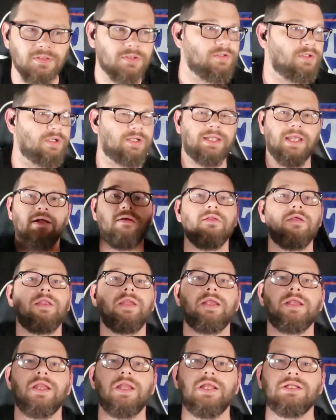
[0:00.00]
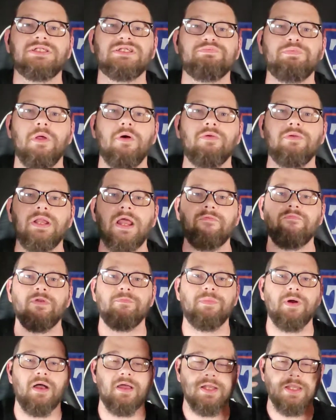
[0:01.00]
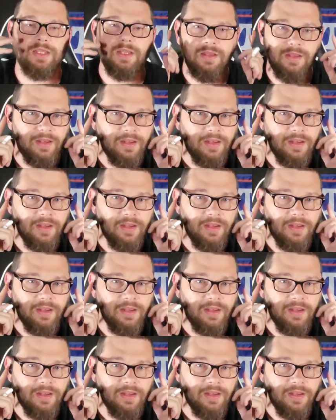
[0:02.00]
They're killing and exploding everybody.